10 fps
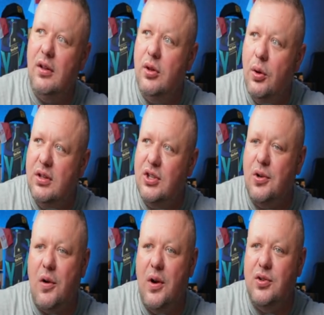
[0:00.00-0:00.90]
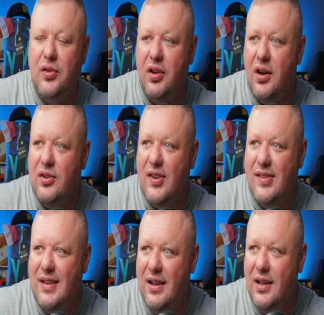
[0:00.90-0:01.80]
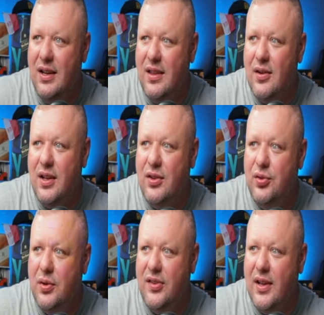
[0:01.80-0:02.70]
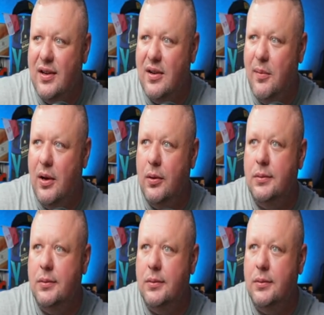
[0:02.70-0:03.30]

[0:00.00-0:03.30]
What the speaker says: load to truck ratios here are just not anything I get too excited about.